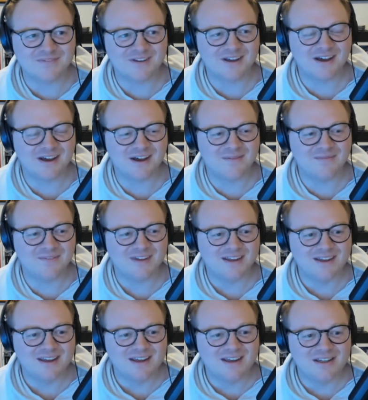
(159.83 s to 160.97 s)
um,
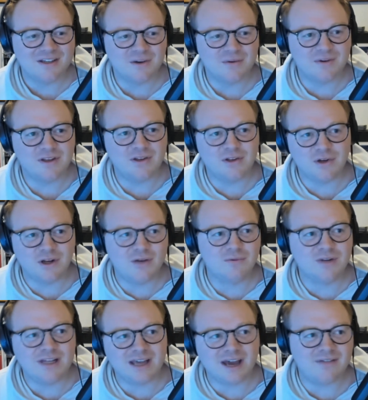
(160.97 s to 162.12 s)
so you didn't
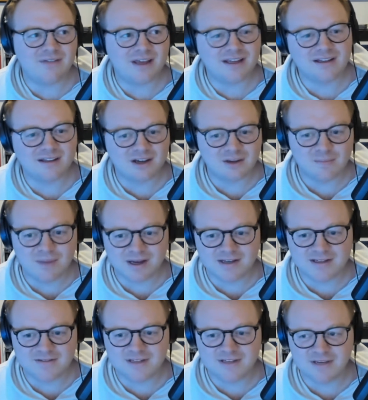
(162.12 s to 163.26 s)
really have like the
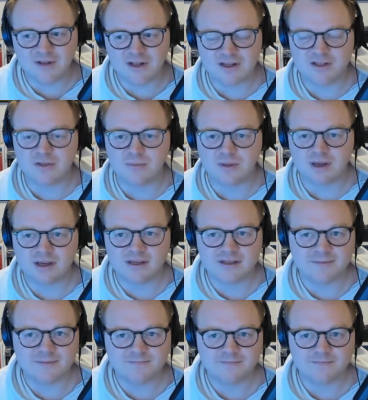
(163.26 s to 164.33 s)
competitive scene unless you played